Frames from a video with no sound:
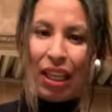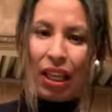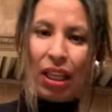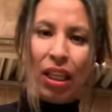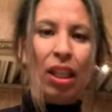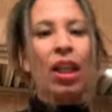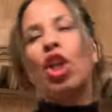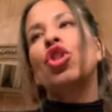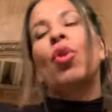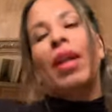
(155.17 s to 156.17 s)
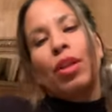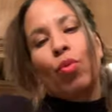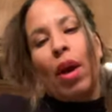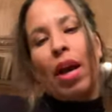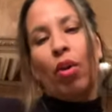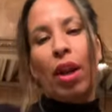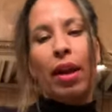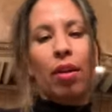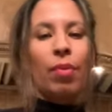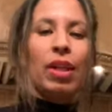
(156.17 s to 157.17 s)
So that's why I don't like
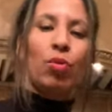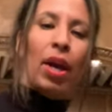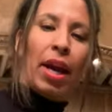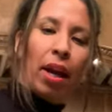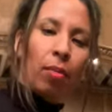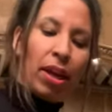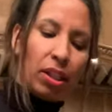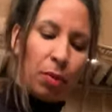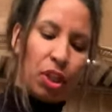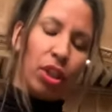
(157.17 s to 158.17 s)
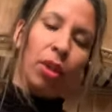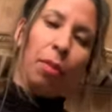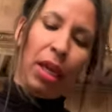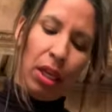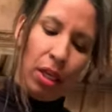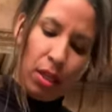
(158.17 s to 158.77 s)
them. That's why I have mine specially made.